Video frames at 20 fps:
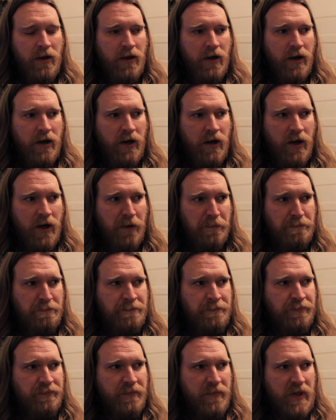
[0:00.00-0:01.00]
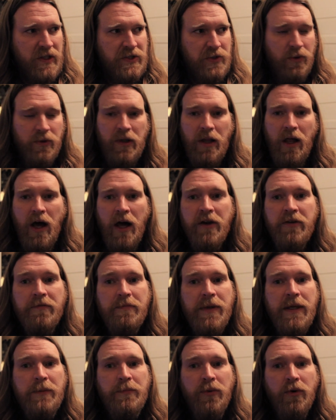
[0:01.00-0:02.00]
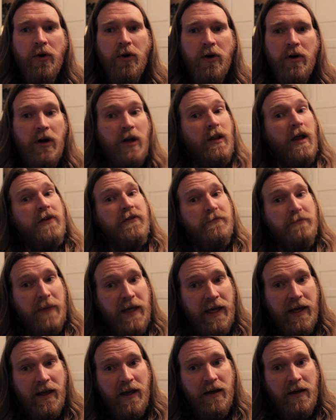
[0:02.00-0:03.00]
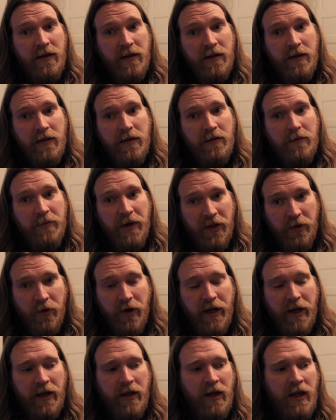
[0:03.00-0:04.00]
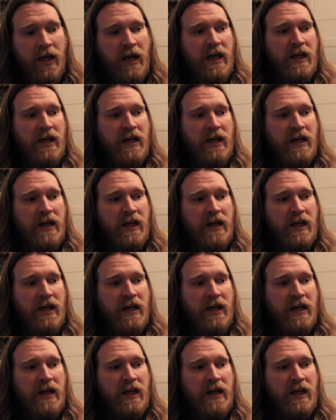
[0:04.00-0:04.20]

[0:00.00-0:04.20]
So a lot of people, a lot of men, by the way,